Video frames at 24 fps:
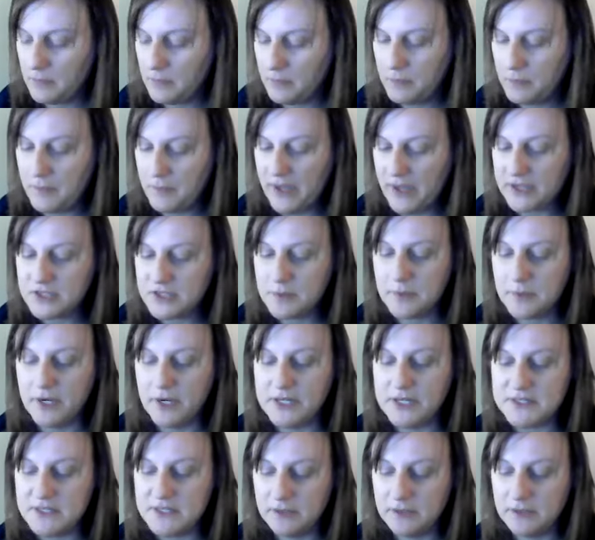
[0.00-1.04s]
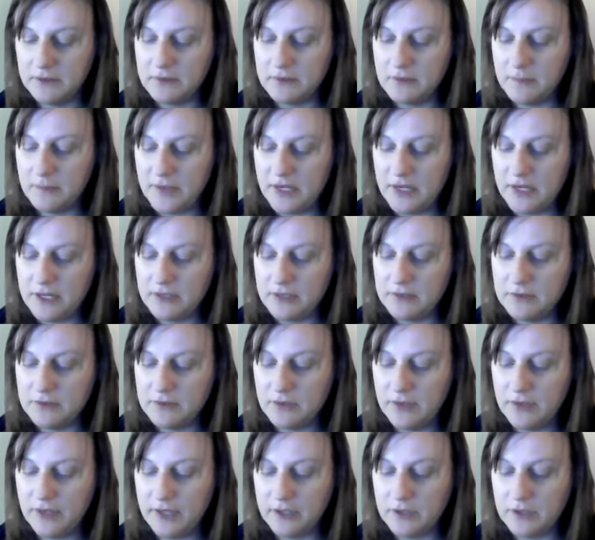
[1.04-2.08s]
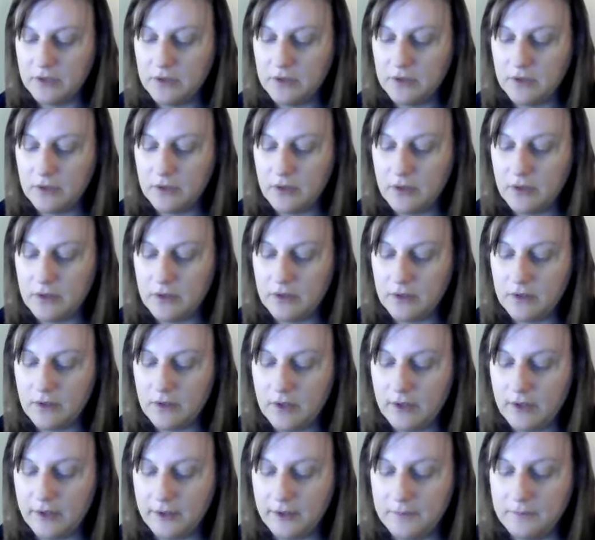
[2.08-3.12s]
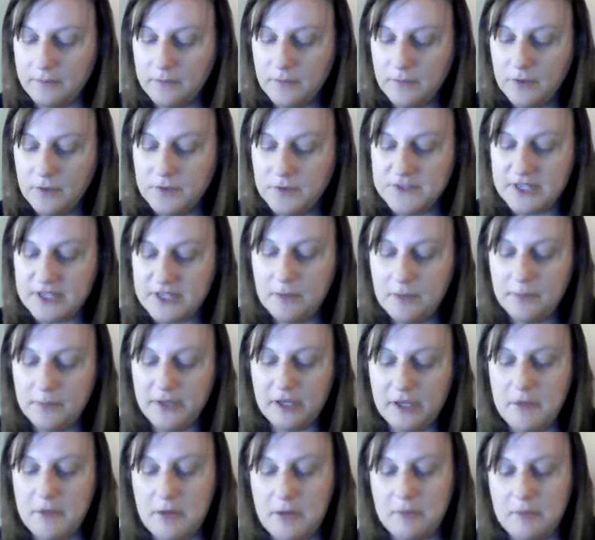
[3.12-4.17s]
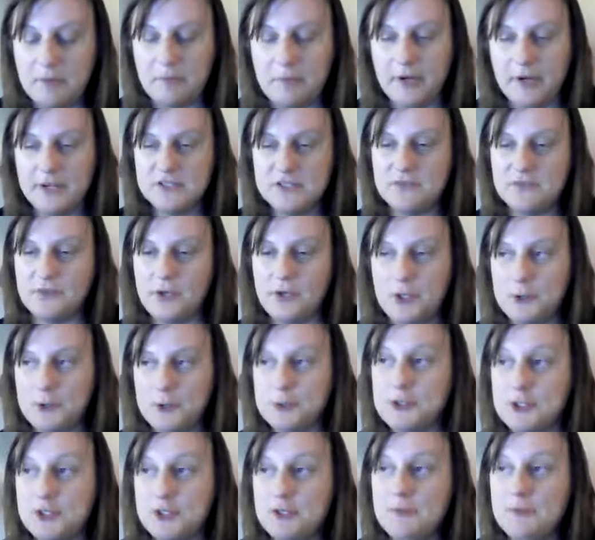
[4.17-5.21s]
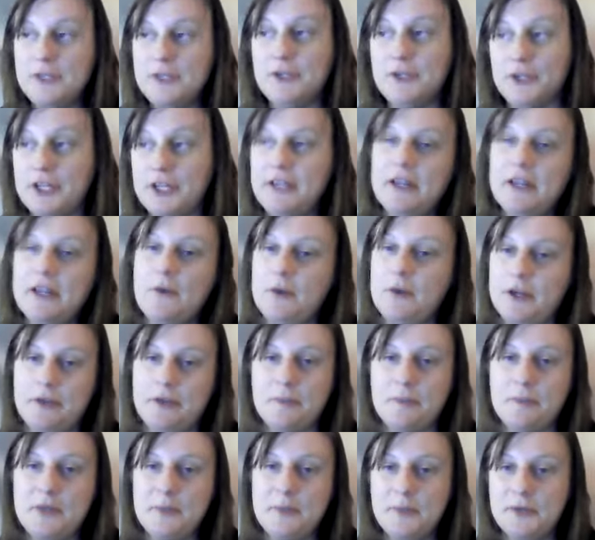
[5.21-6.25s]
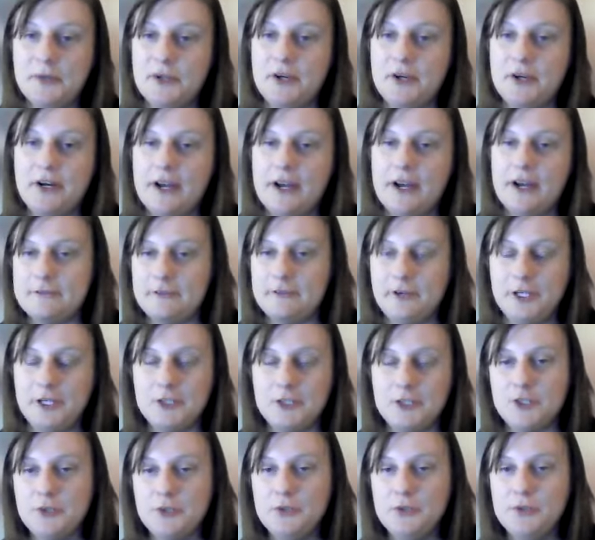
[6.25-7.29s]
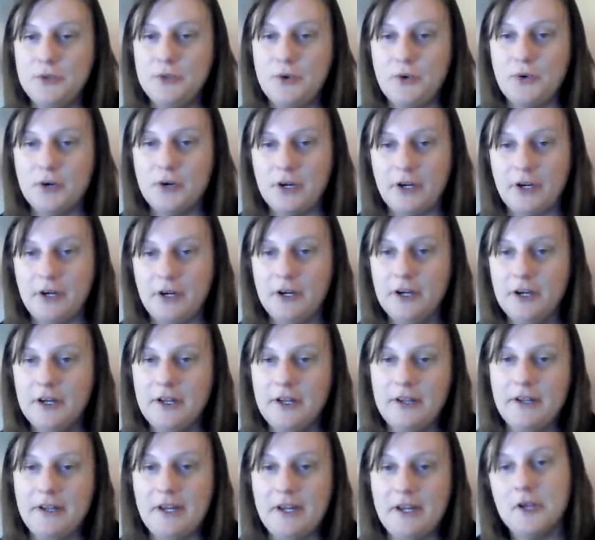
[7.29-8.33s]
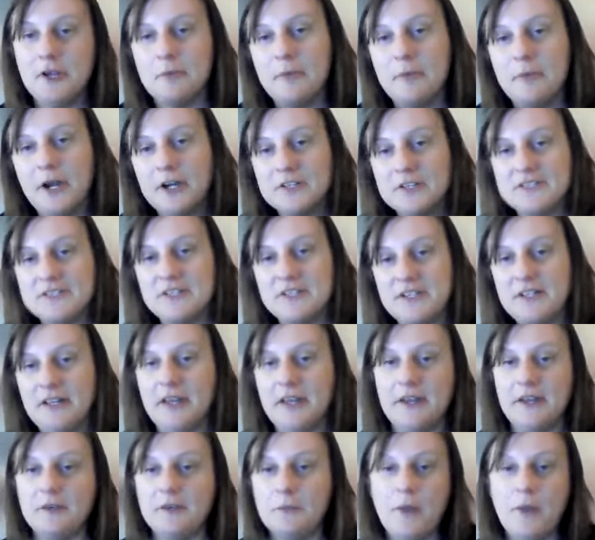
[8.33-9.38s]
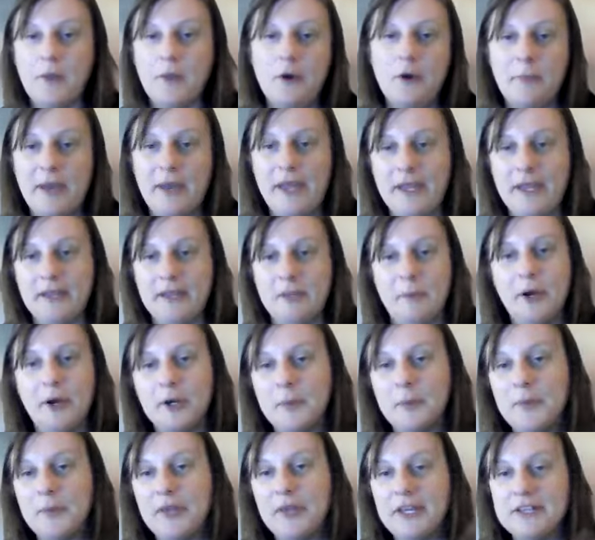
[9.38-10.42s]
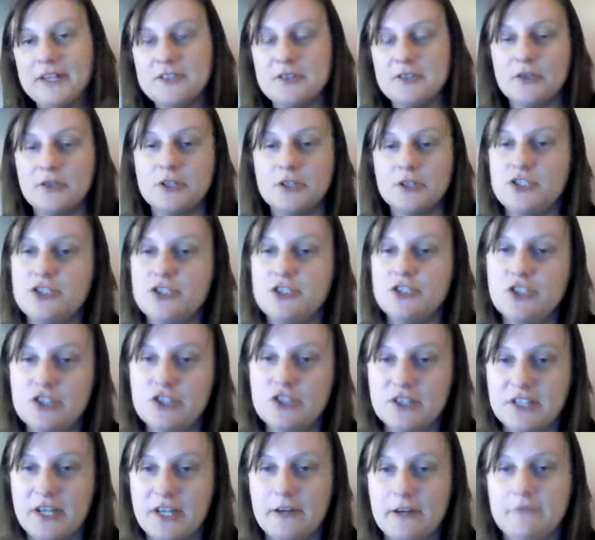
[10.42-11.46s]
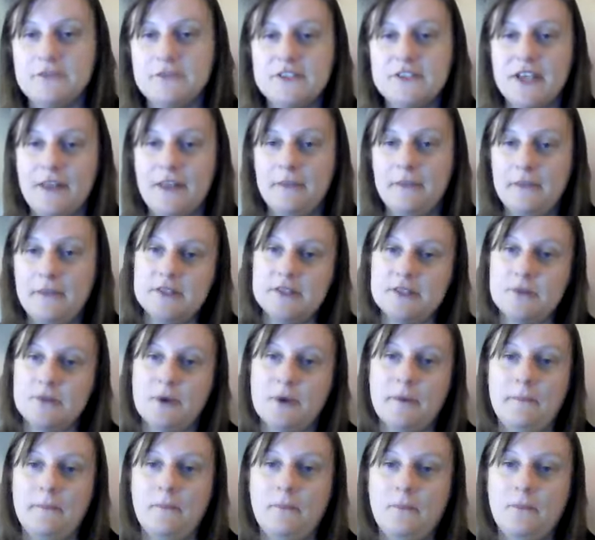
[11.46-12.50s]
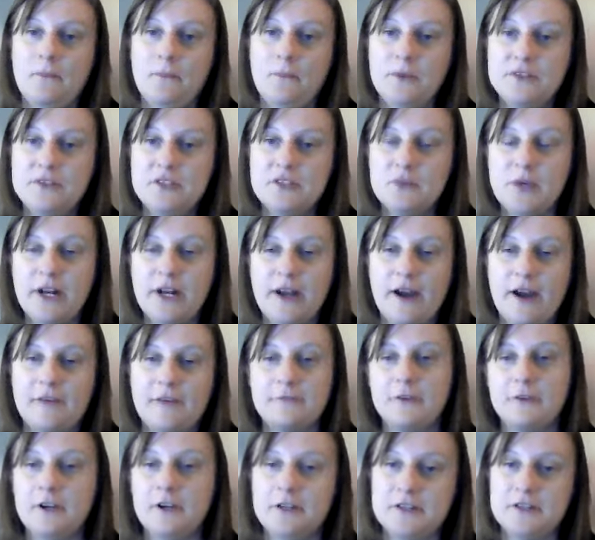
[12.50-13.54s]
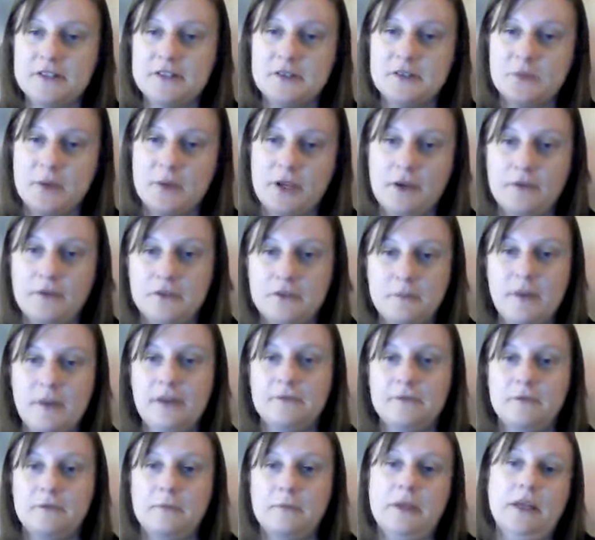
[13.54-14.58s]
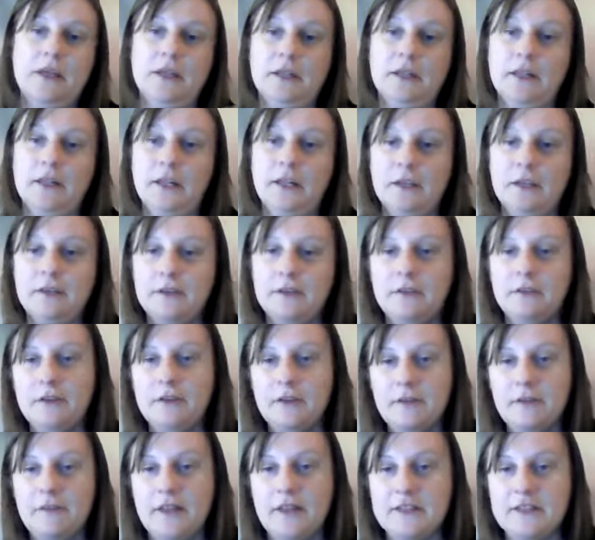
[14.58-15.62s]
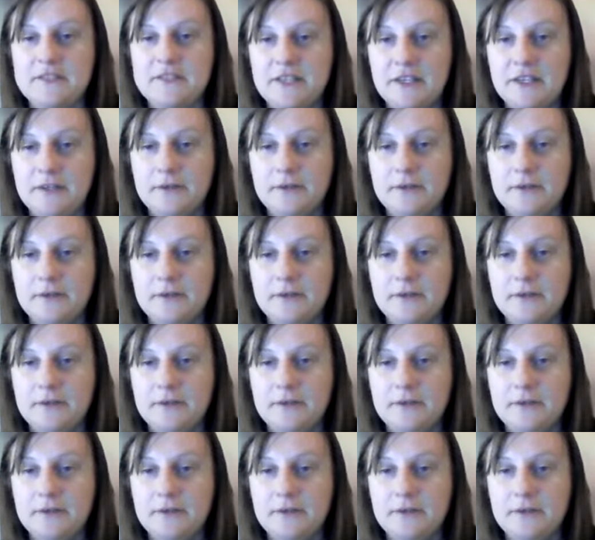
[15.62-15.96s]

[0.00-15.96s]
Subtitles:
Back to pricing a little bit, like you set up like a minimum price for you. Should you be looking at what other people are offering too, or in comparison, like how am I in the marketplace, or should you just kind of set, this is what I offer and this is what you have to pay for me, and like that's it?